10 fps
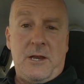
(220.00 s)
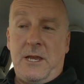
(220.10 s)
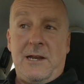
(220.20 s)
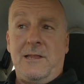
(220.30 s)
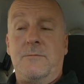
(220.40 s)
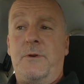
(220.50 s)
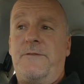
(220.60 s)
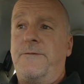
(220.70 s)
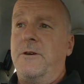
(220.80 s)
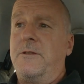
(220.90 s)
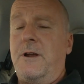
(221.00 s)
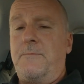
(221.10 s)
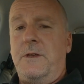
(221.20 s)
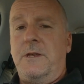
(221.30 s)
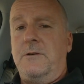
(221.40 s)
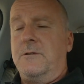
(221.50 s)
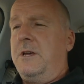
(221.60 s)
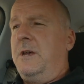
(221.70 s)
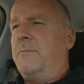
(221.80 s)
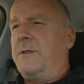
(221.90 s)
I could get a little bit further up the
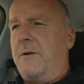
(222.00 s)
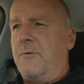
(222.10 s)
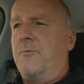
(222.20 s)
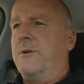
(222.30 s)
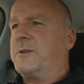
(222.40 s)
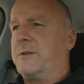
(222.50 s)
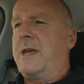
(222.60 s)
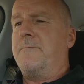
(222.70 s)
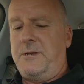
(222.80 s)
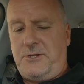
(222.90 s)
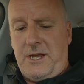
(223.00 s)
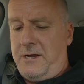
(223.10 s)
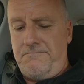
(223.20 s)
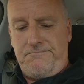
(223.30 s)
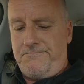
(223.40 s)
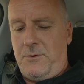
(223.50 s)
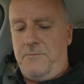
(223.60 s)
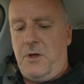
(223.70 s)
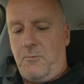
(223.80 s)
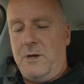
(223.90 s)
hill, but that would risk damage and
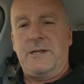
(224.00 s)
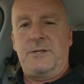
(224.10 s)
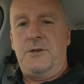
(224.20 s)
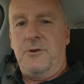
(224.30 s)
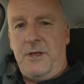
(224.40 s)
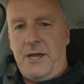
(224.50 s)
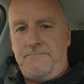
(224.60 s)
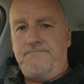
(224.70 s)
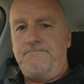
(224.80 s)
I'm not willing to do that.